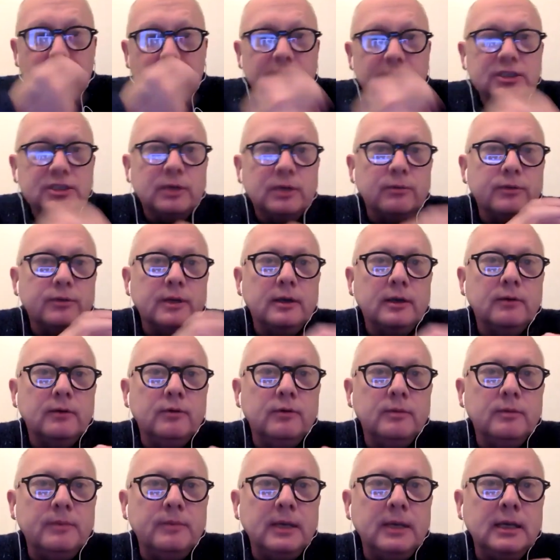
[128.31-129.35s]
because it
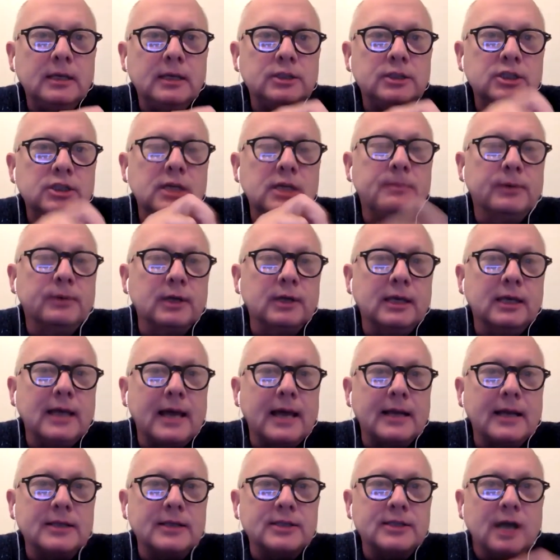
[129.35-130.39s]
would be cheaper to
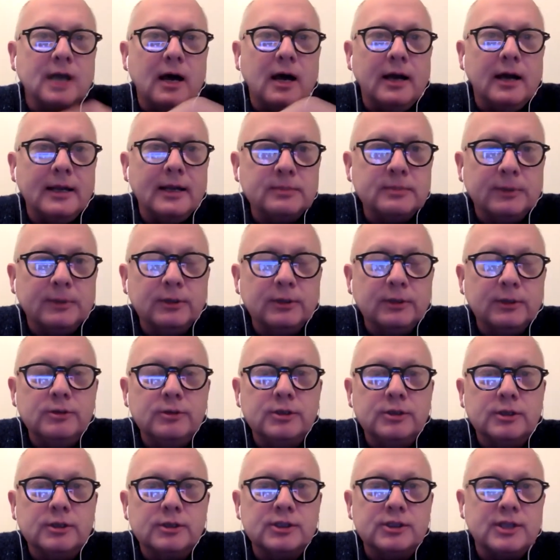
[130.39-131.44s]
get us on as
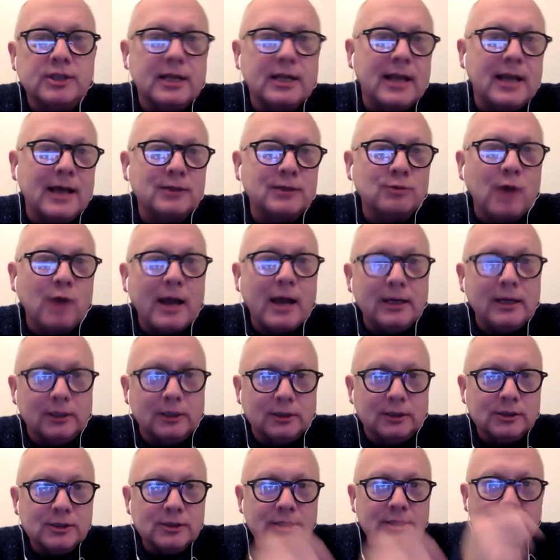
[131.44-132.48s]
producers than as
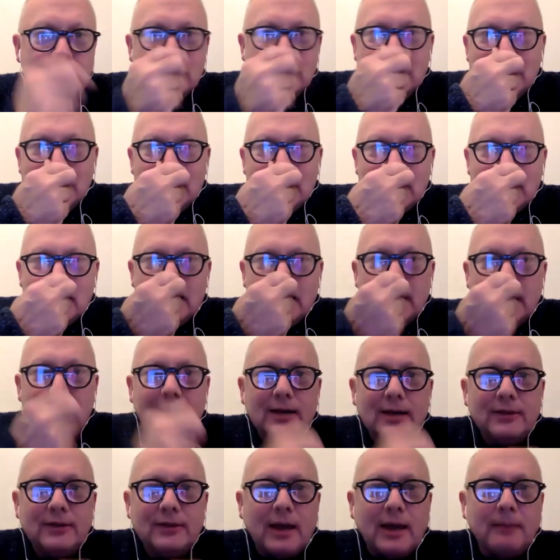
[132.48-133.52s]
writers
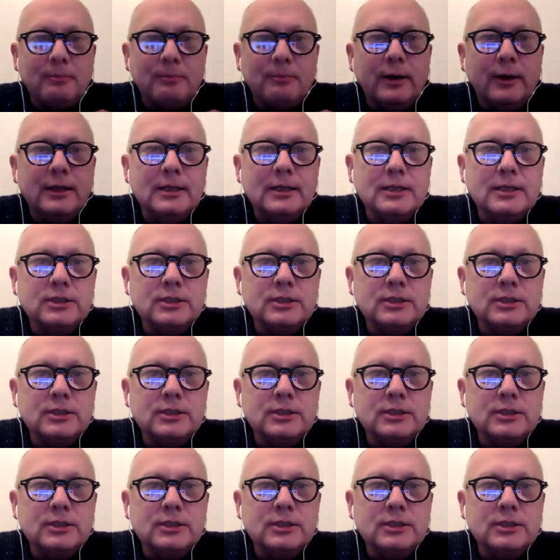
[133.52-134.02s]
at that point.